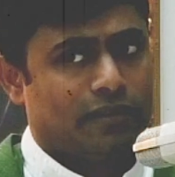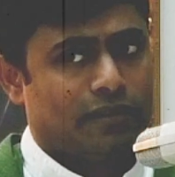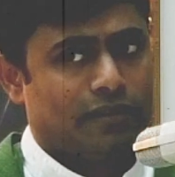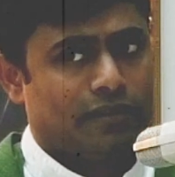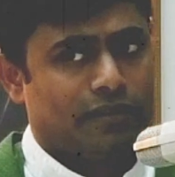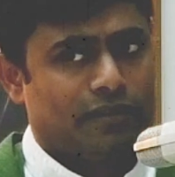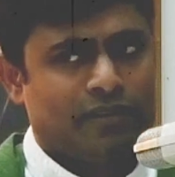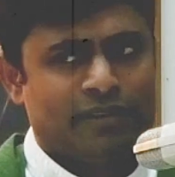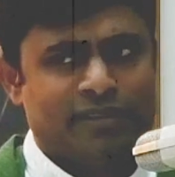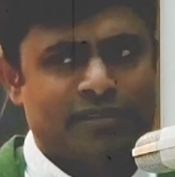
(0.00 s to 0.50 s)

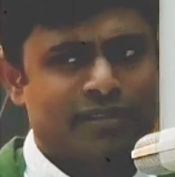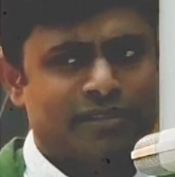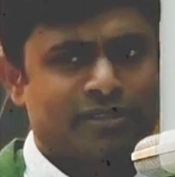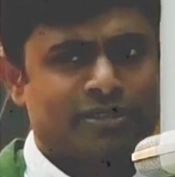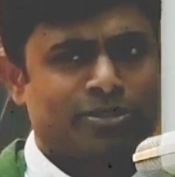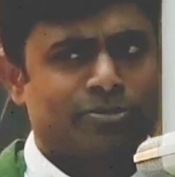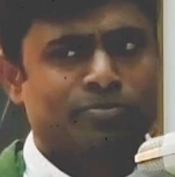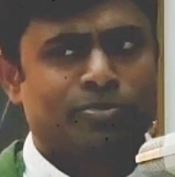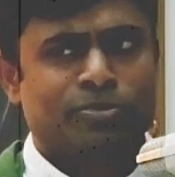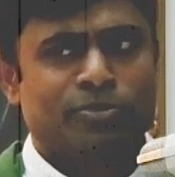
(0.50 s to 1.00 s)

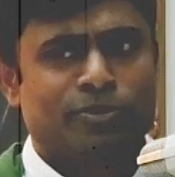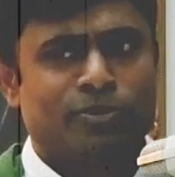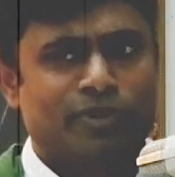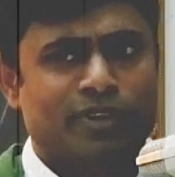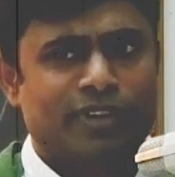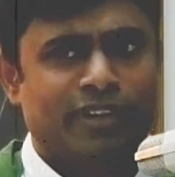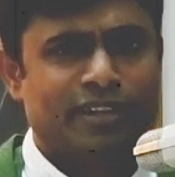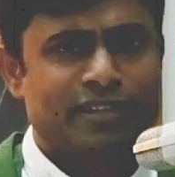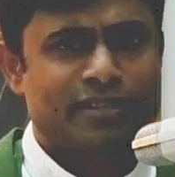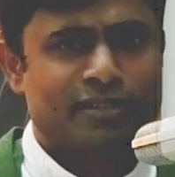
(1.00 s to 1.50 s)

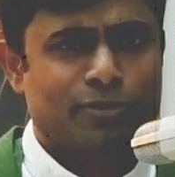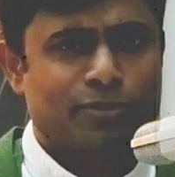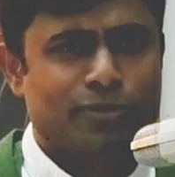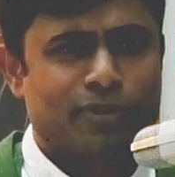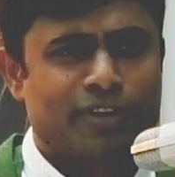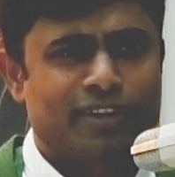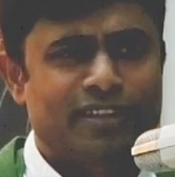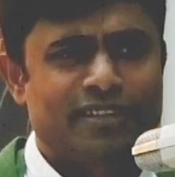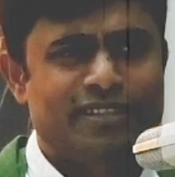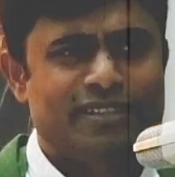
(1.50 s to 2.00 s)
It's
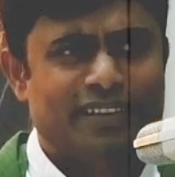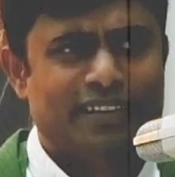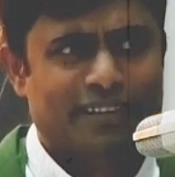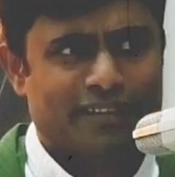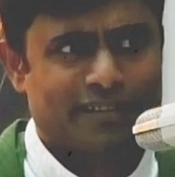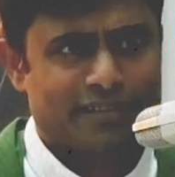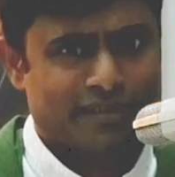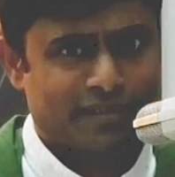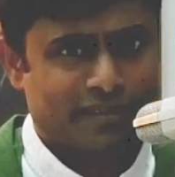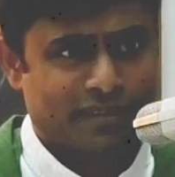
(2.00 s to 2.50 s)
only the
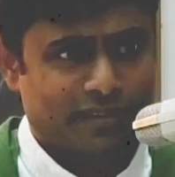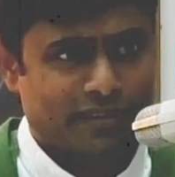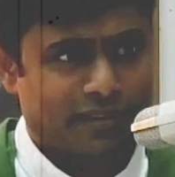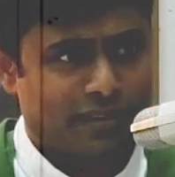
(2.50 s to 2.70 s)
jealousy.